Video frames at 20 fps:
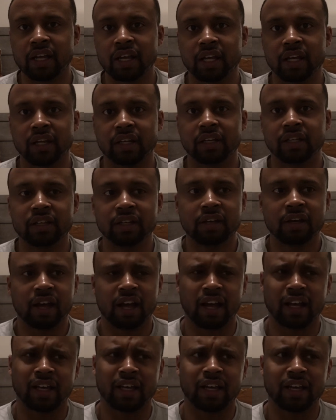And
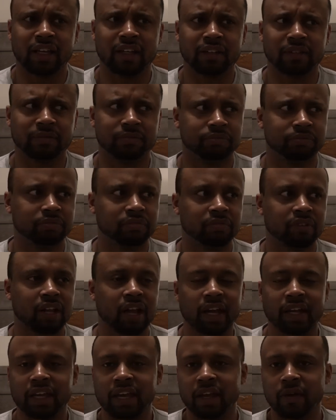I can't
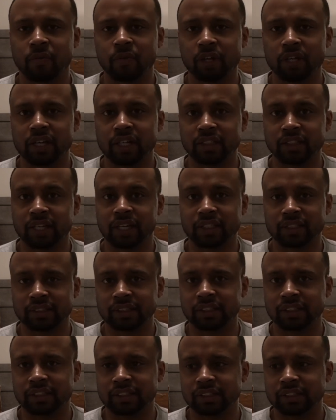really attest
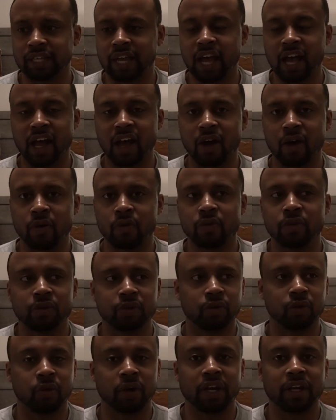to just how
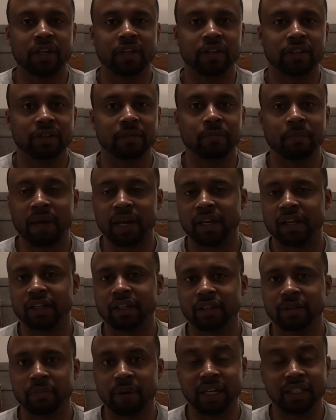great
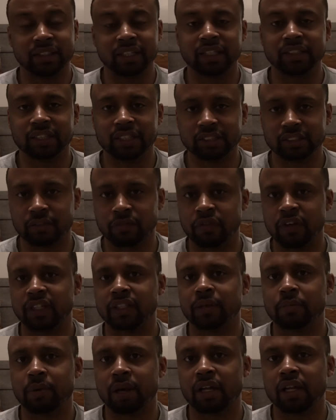meditation has
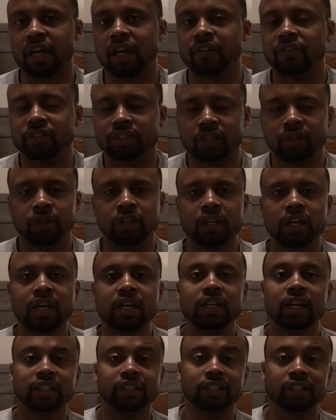affected my life. So
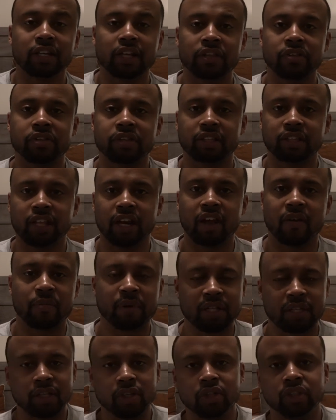that's another thing that I've
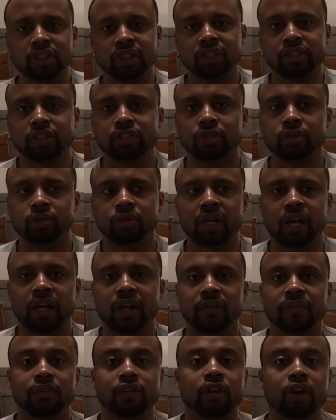been using to kind
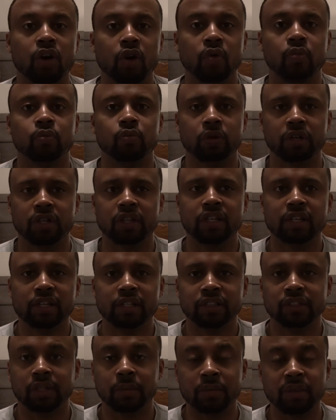of cope with
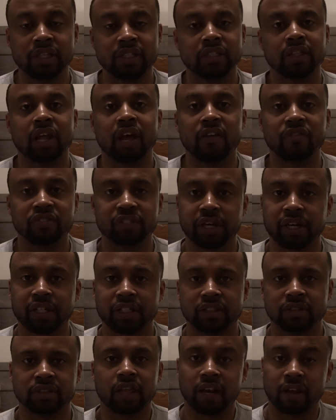some of these life
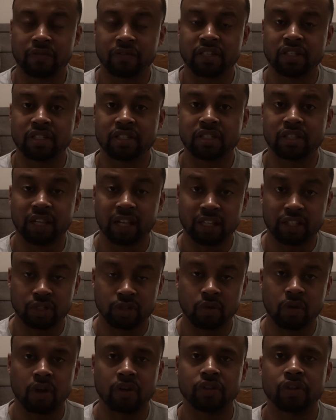changes that I've just let
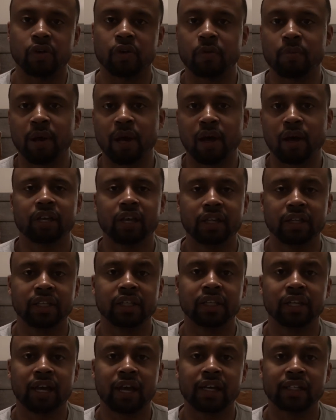you all know about. And
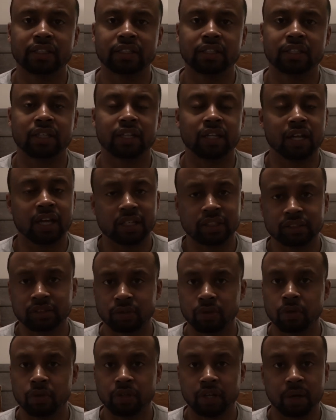then lastly, the last
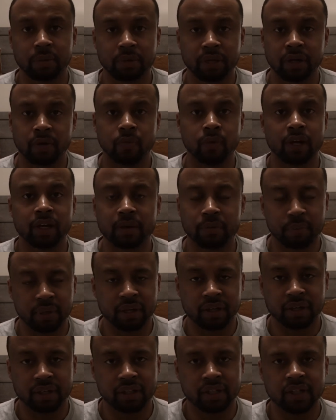tool that I'm gonna
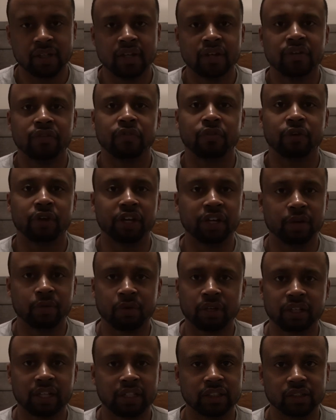recommend for
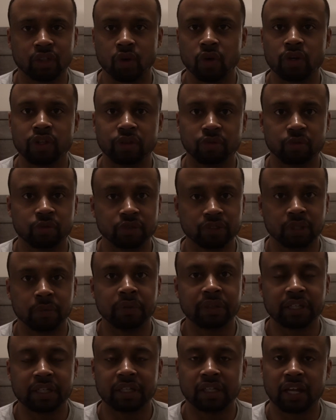anyone that's going through
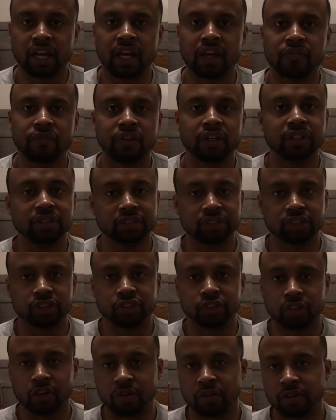something in life is
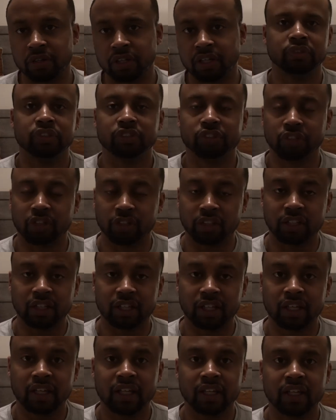journaling.
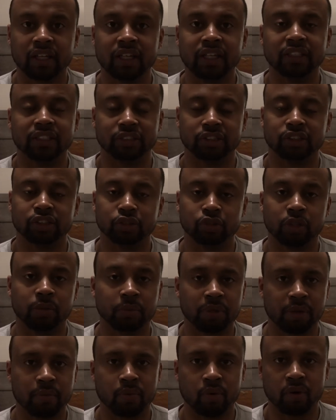Journaling is
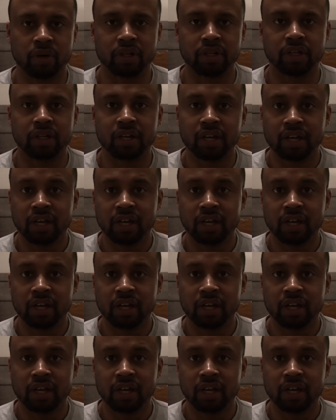extremely important.